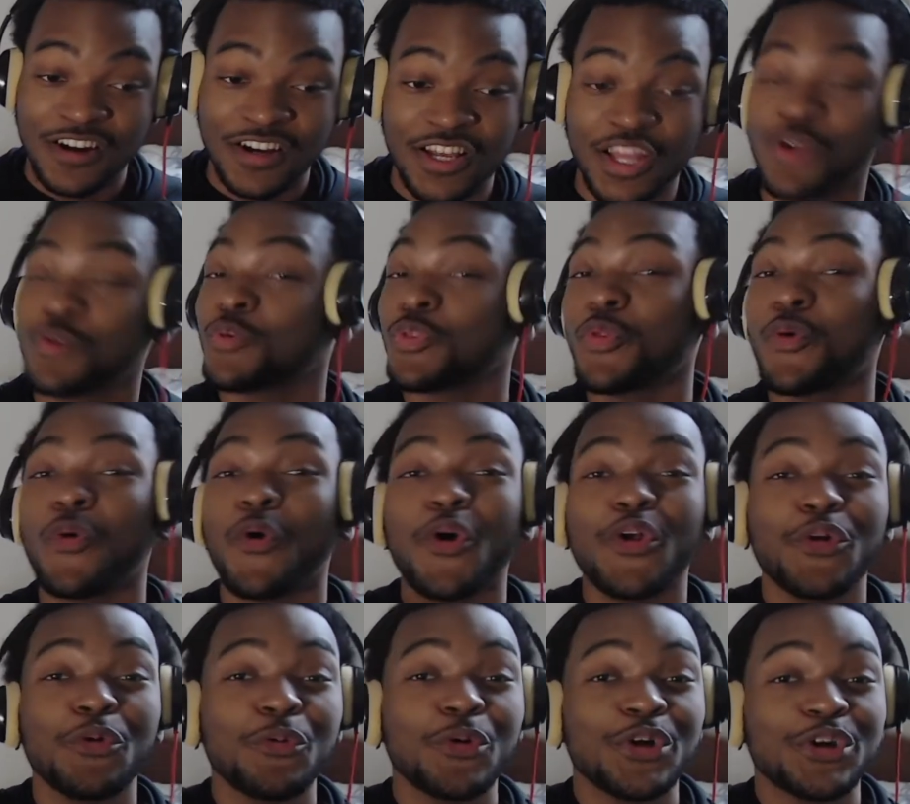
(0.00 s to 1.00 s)
it will do all
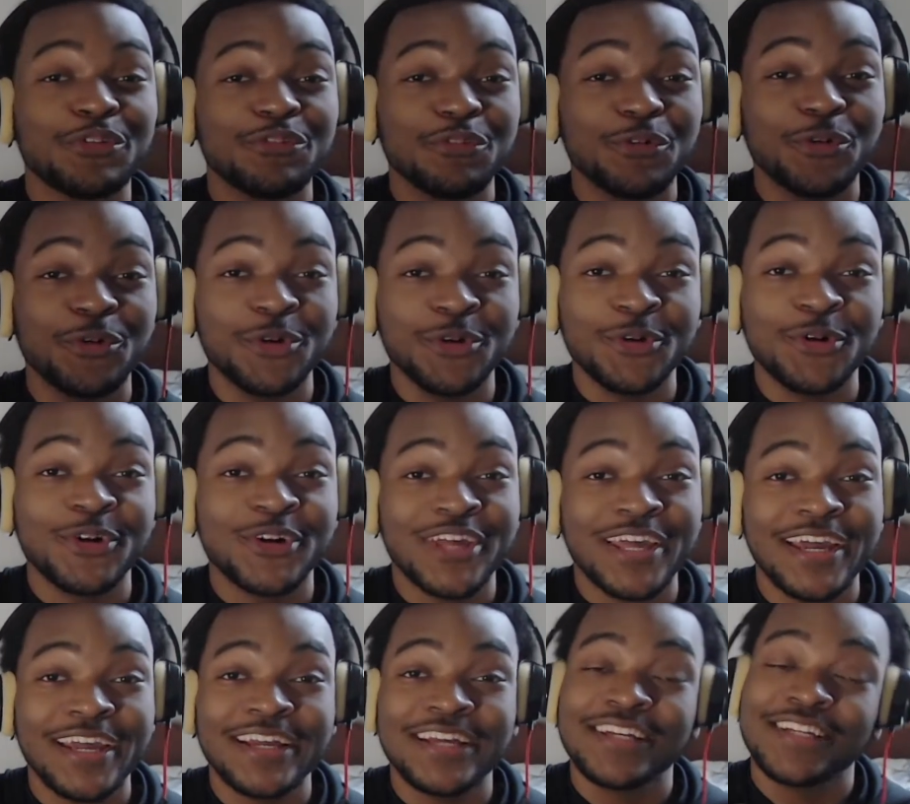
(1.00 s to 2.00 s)
the work for you,
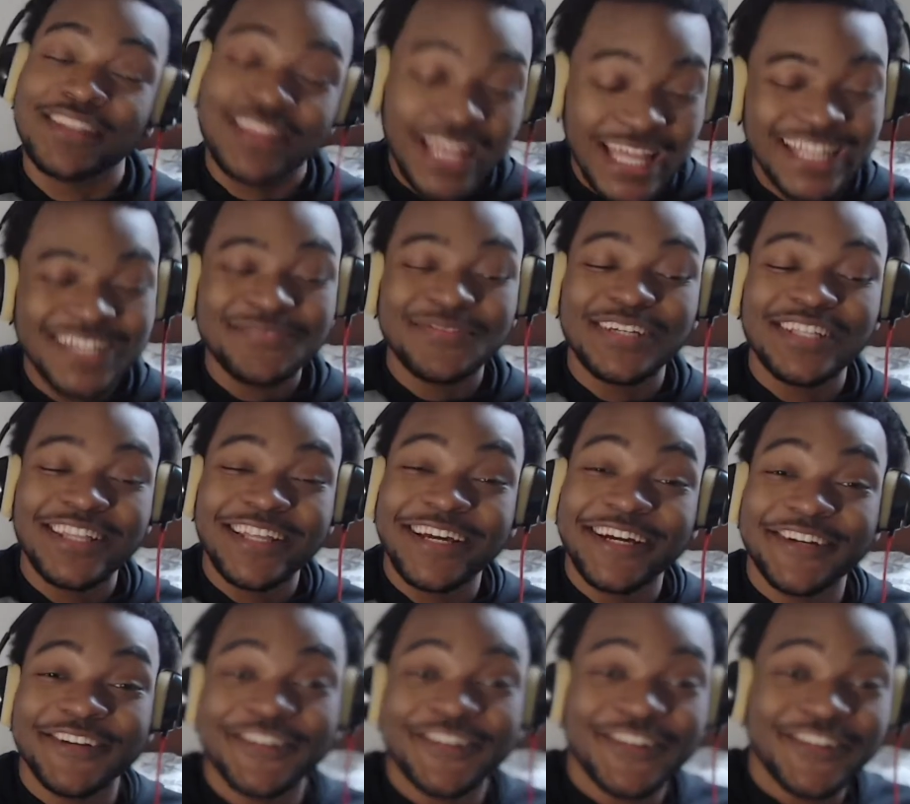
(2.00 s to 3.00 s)
okay? Thank me
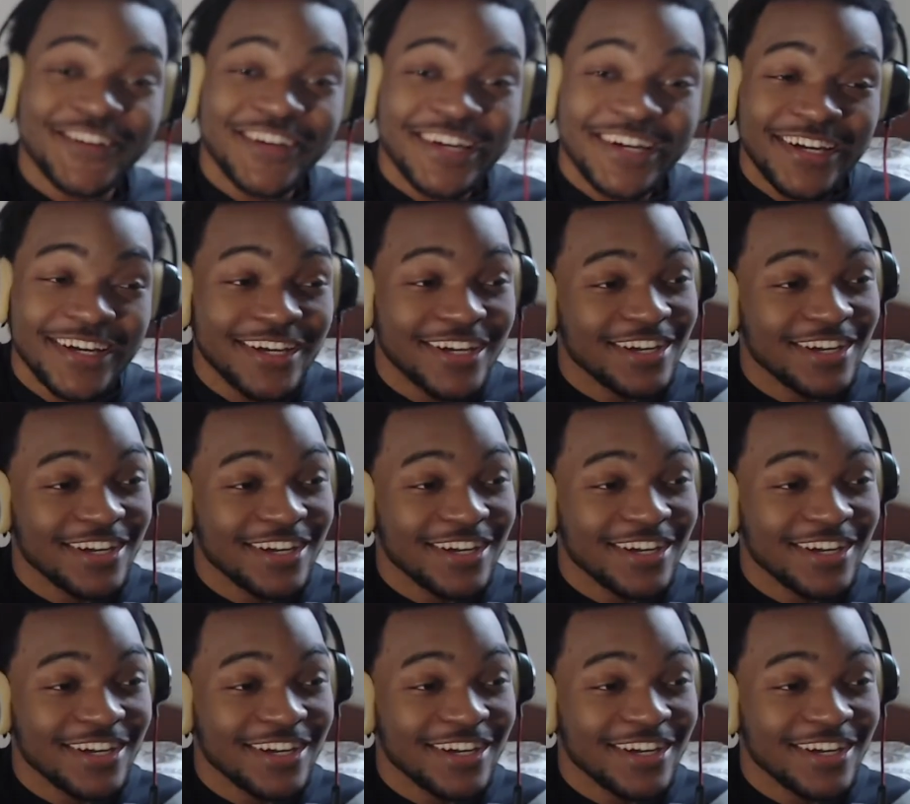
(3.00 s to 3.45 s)
later, okay?